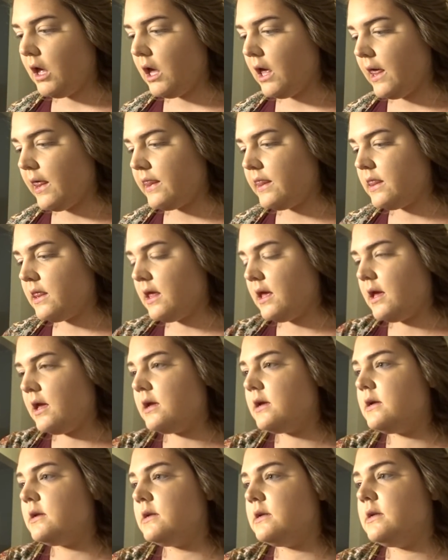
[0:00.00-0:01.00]
And
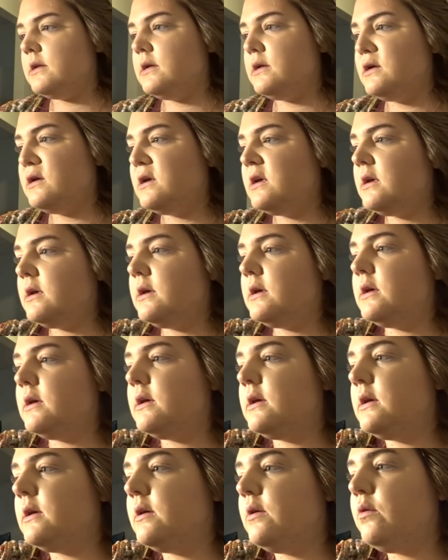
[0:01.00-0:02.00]
then
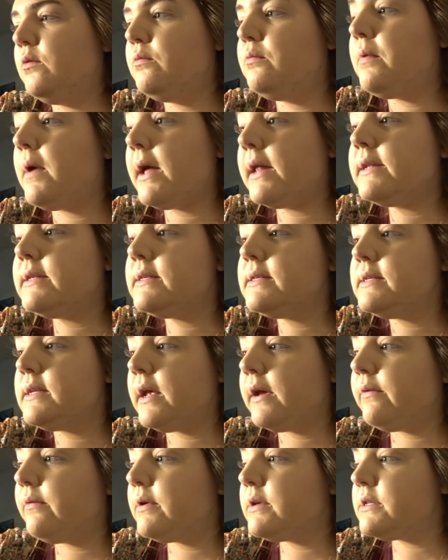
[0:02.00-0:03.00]

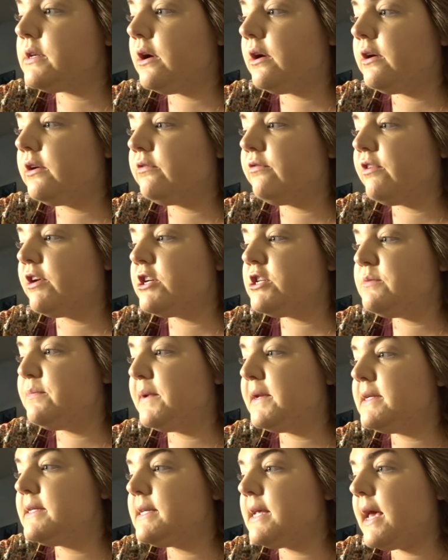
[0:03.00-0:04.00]
Wednesday was our
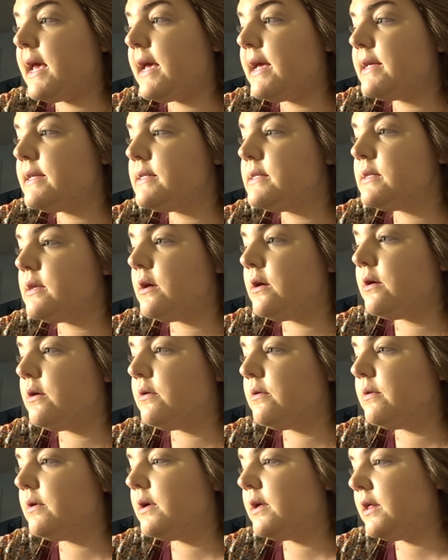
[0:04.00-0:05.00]
enrichment day,
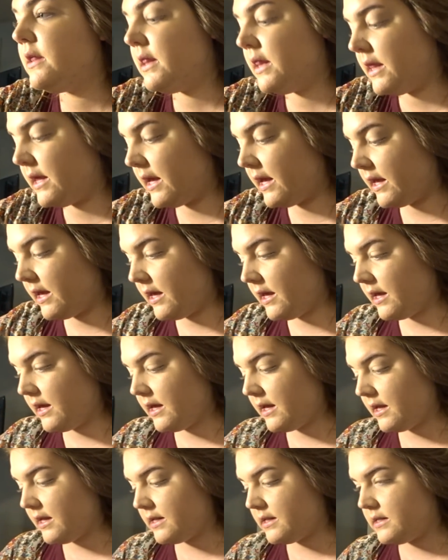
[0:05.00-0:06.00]
so the
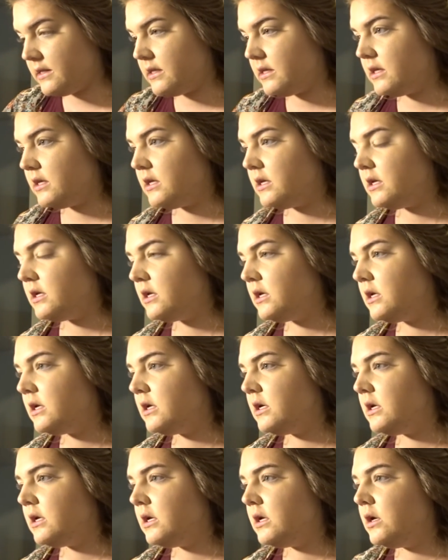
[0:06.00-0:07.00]
kids
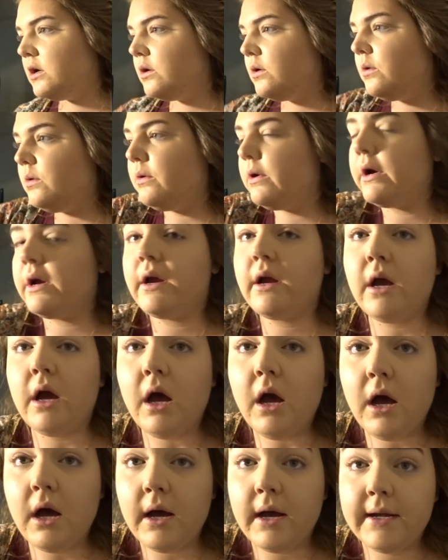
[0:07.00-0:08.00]
were
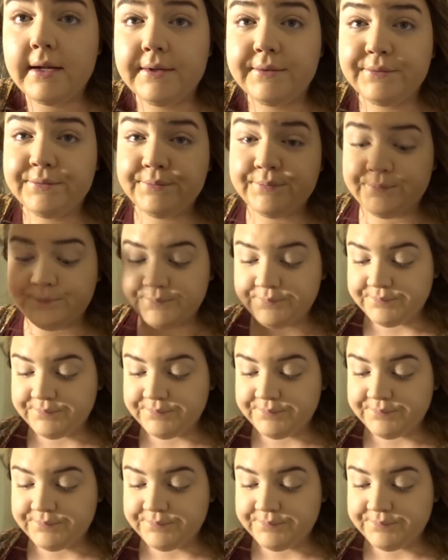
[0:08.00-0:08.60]
gone